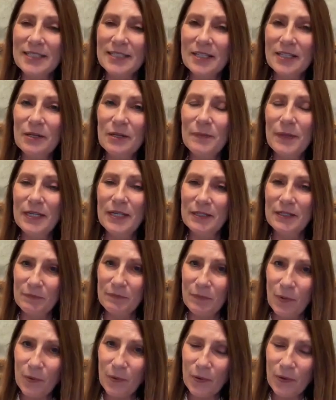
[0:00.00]
that's going to be
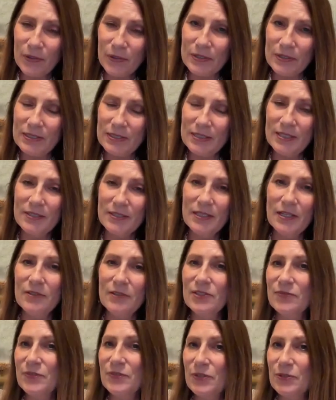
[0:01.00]
important to
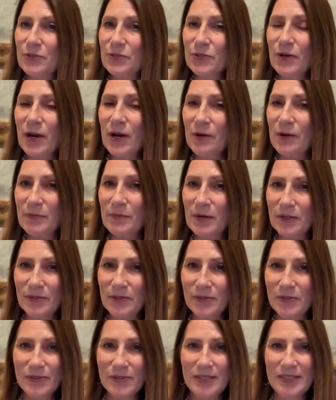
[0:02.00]
those future
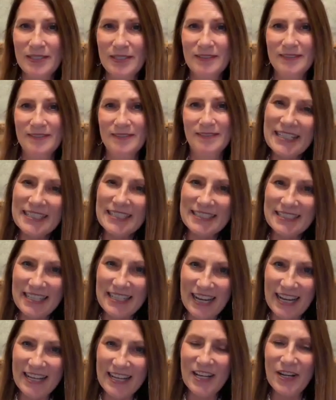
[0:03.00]
homeowners. Next
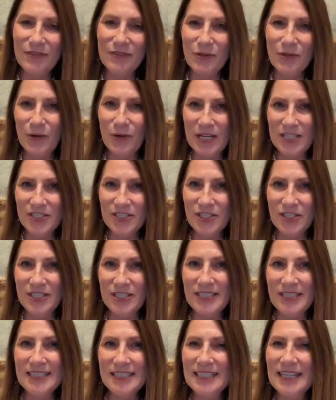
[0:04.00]
set of
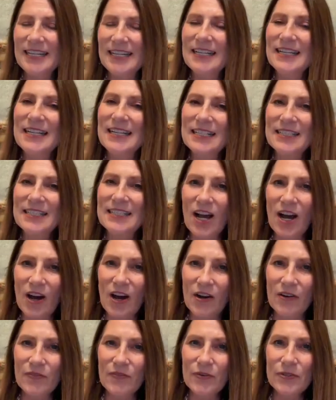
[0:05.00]
questions is
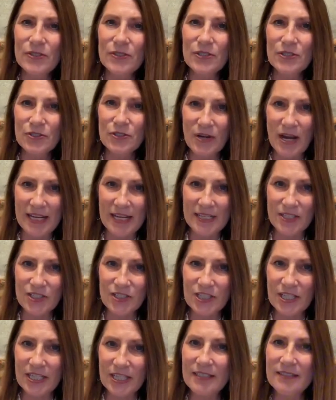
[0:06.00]
offer
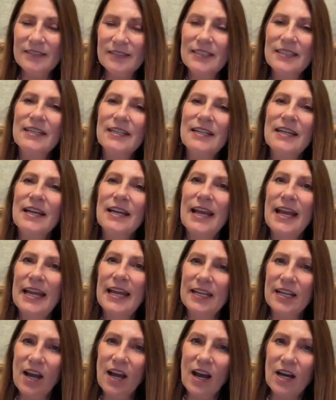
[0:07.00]
strategy
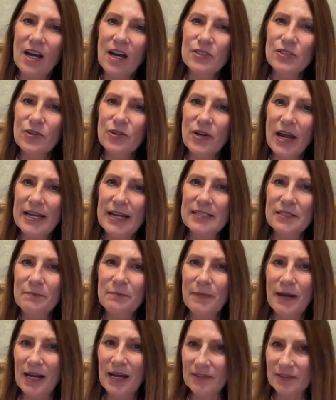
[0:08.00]
and
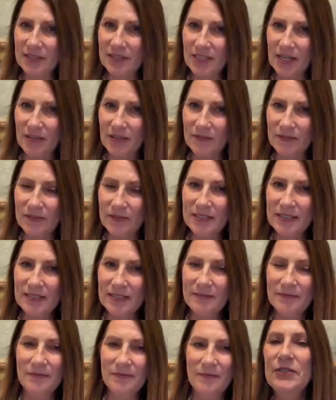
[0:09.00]
contract milestones.
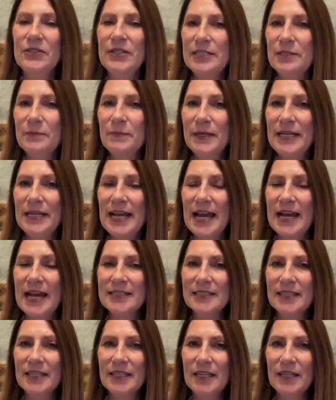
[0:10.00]
You need to be
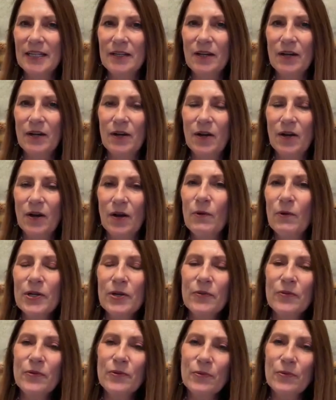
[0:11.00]
asking, what
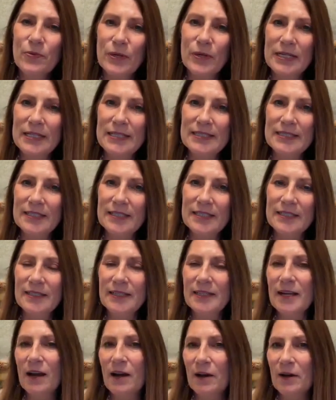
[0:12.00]
are the recent
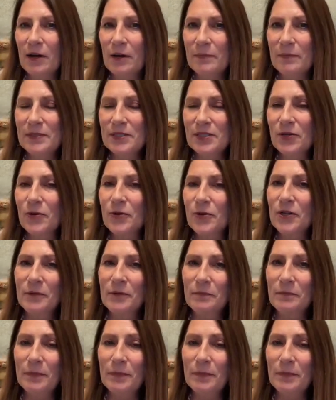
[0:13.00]
comps or